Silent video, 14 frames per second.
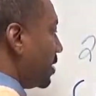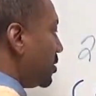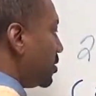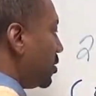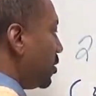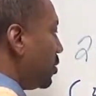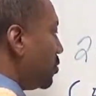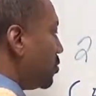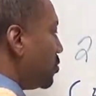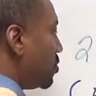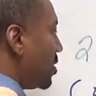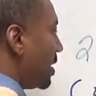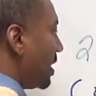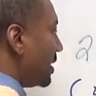
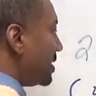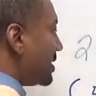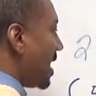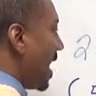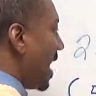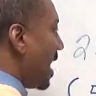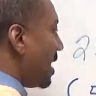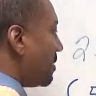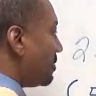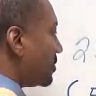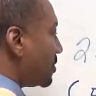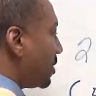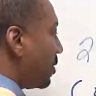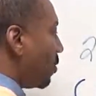2
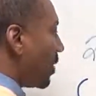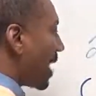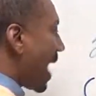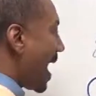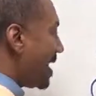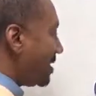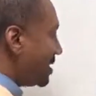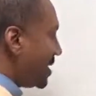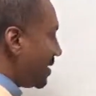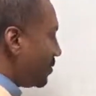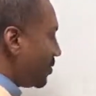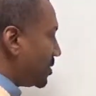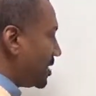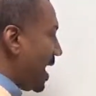times what I said
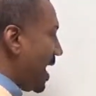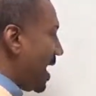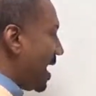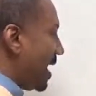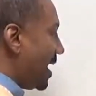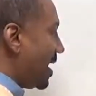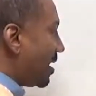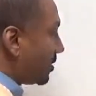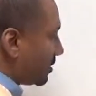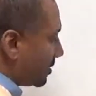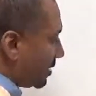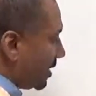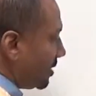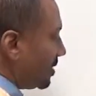was a,
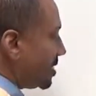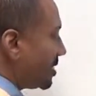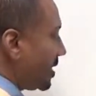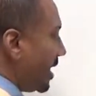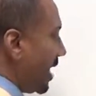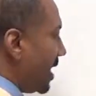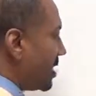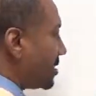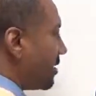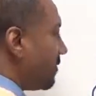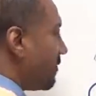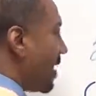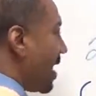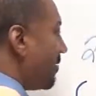in this case
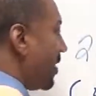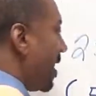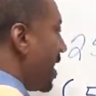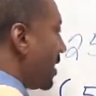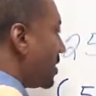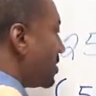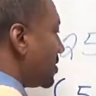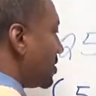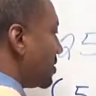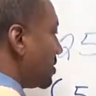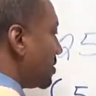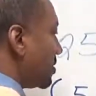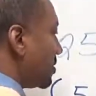5x,